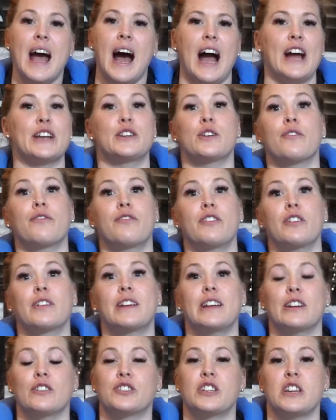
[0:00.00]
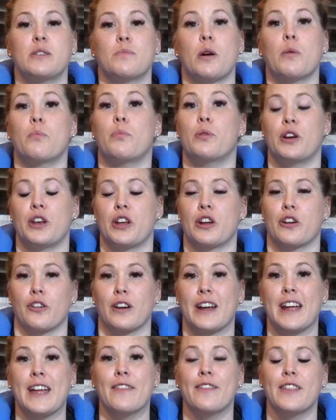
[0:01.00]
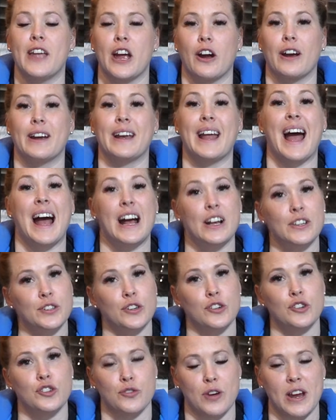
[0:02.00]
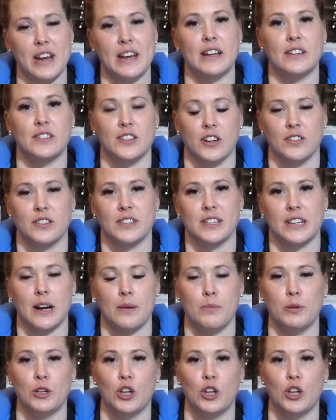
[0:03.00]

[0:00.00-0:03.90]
I don't feel guilty about putting her in there. And as her training starts to come